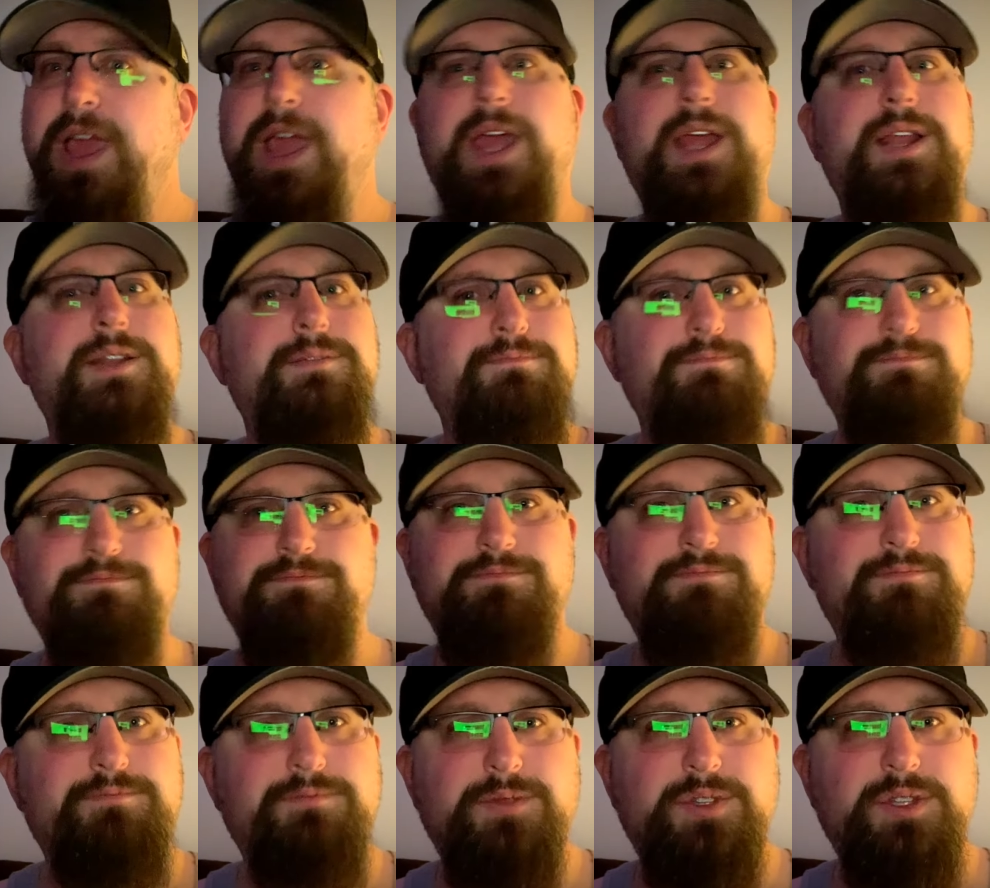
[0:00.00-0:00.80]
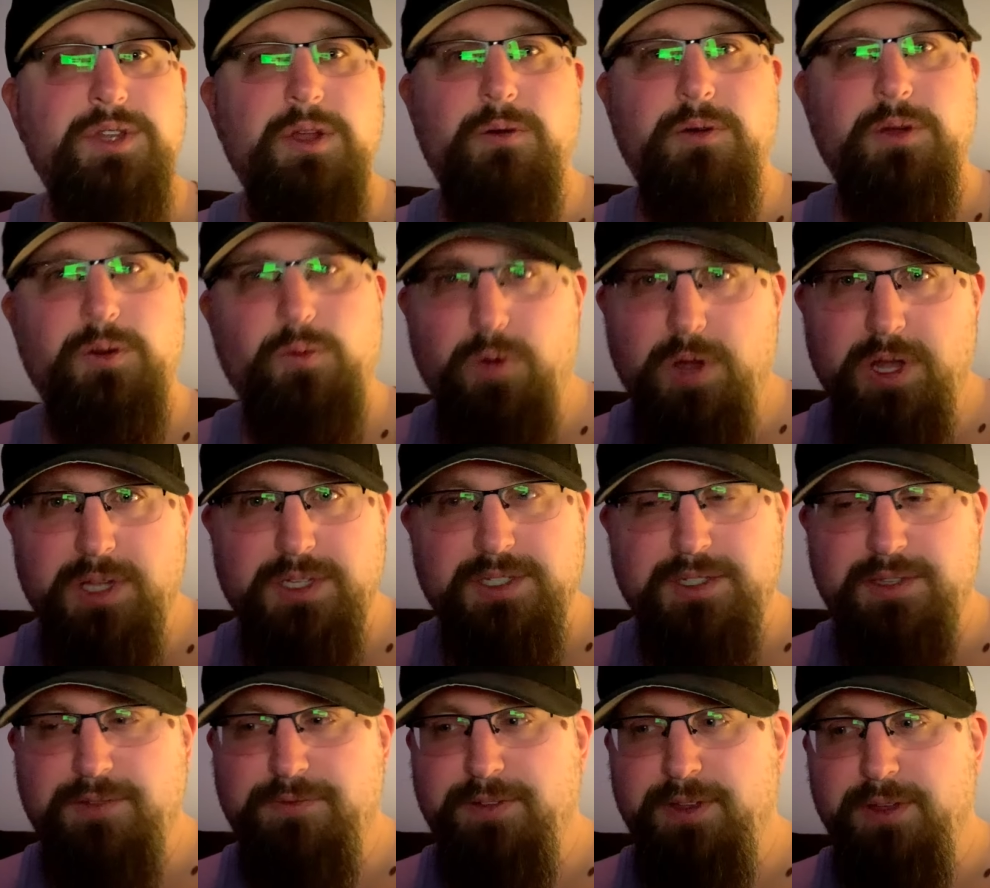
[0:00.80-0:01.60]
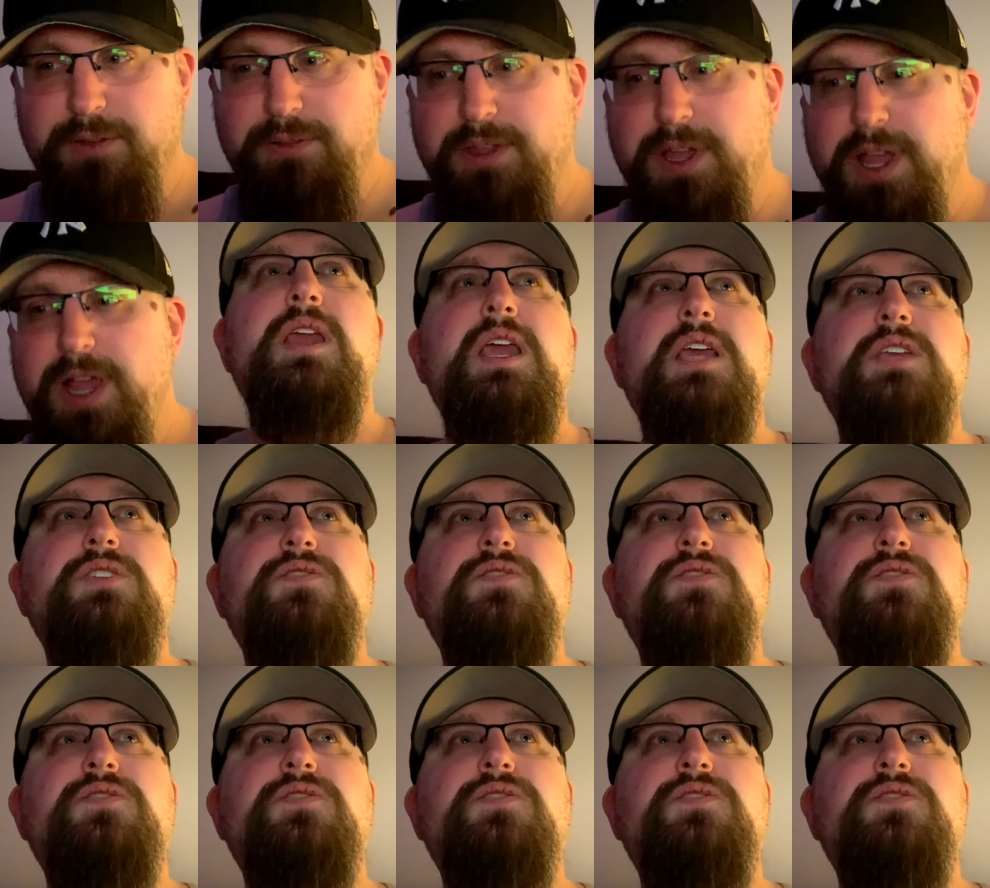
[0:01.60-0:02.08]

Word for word: and no one wants to feel that.